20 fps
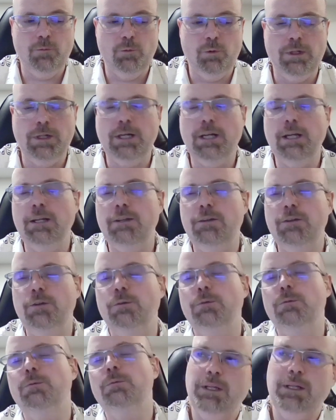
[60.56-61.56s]
what I
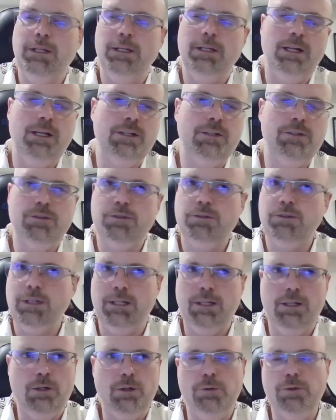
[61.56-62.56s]
do, and then I just
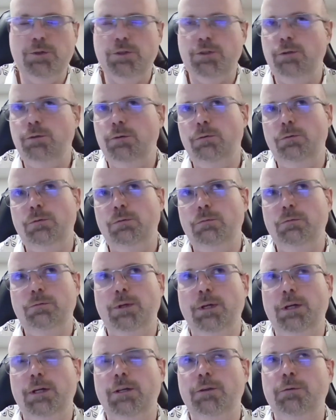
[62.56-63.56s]
I coach you
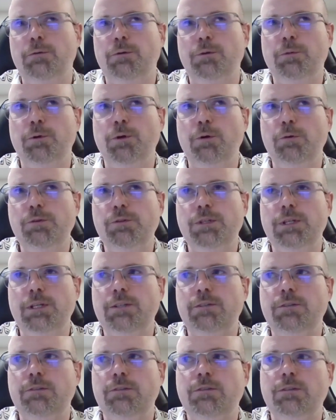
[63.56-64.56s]
uh, through the
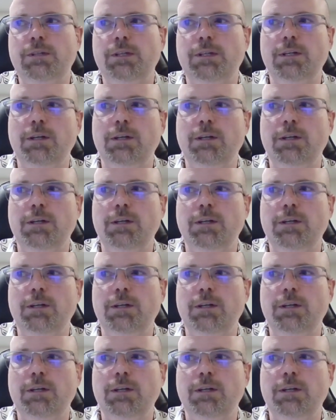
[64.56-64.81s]
process.